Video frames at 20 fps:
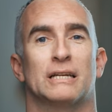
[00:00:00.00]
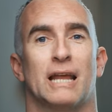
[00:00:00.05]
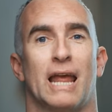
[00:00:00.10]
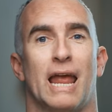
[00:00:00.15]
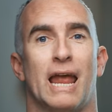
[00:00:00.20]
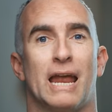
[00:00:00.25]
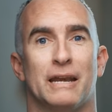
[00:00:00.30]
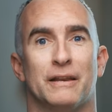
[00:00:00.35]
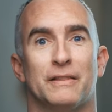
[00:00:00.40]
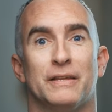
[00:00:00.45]

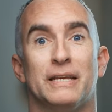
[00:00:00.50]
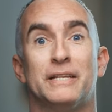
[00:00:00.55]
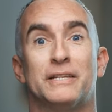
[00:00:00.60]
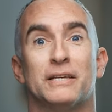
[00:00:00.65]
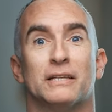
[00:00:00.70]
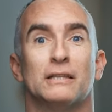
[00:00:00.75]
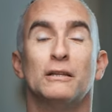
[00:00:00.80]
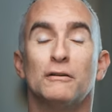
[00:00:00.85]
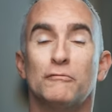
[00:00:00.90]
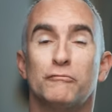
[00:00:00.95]
and the
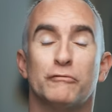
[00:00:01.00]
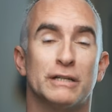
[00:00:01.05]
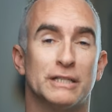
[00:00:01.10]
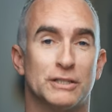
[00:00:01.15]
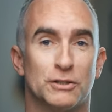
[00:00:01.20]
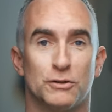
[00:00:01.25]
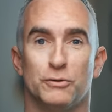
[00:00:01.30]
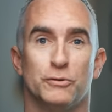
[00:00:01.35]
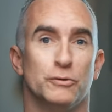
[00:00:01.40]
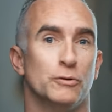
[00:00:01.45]
delivery
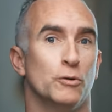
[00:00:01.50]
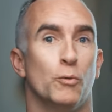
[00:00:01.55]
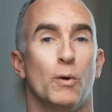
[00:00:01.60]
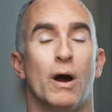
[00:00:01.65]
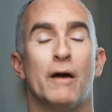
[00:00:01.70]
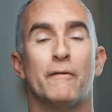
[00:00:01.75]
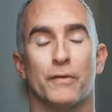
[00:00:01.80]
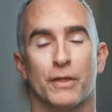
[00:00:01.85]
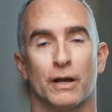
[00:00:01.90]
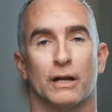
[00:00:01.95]
to
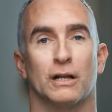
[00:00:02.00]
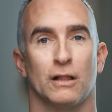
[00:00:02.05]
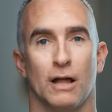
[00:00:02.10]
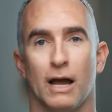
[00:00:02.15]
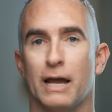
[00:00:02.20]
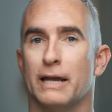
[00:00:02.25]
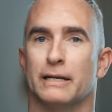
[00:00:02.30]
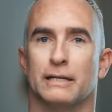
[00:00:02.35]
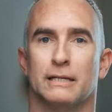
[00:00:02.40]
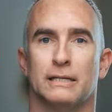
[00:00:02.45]
whoever the
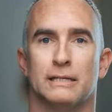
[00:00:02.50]
client